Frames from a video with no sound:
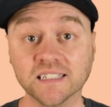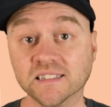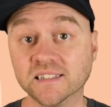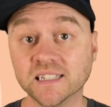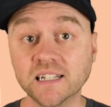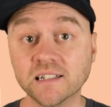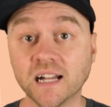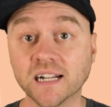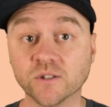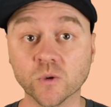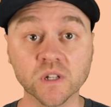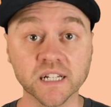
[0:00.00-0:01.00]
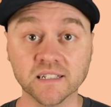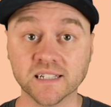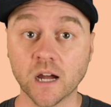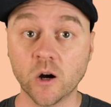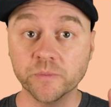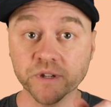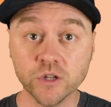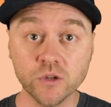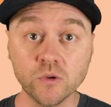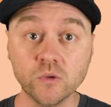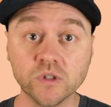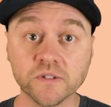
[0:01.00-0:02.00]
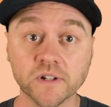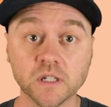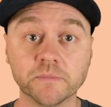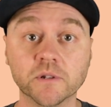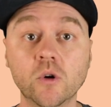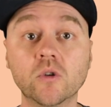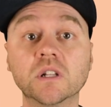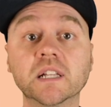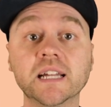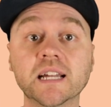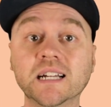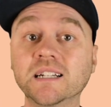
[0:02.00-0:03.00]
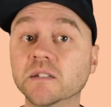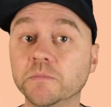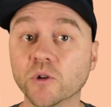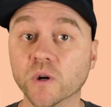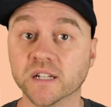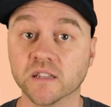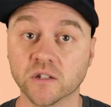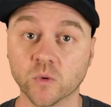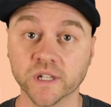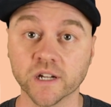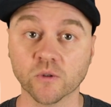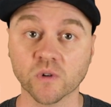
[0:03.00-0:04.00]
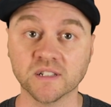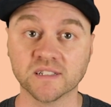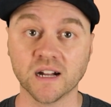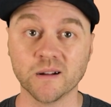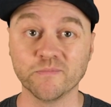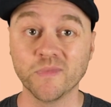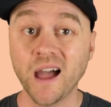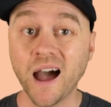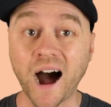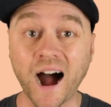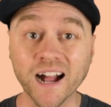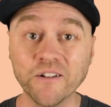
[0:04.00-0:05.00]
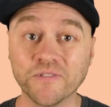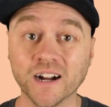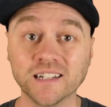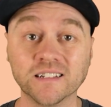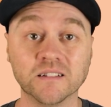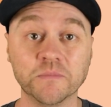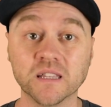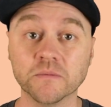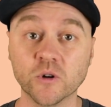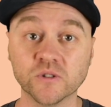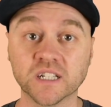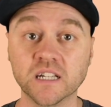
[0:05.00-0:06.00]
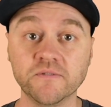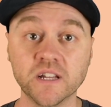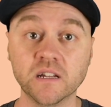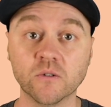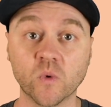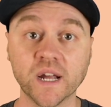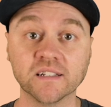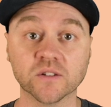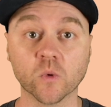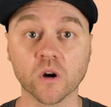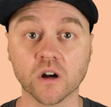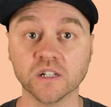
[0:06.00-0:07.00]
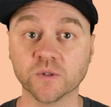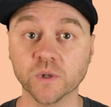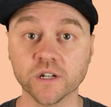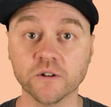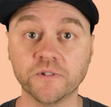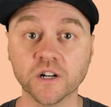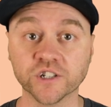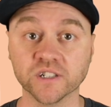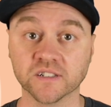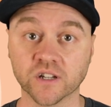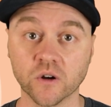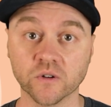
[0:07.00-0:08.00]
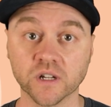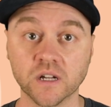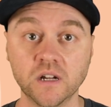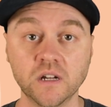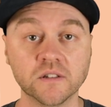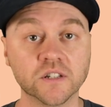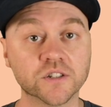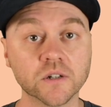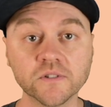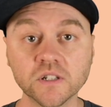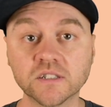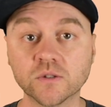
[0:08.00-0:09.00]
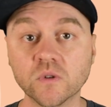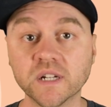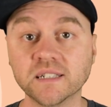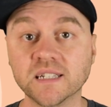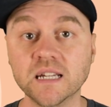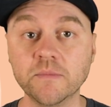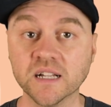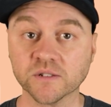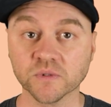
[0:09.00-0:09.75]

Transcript: is CLI tooling to help you develop locally and deploy to the Twilio runtime. I find it to be the most convenient way to work on Twilio functions code. The Serverless Toolkit team has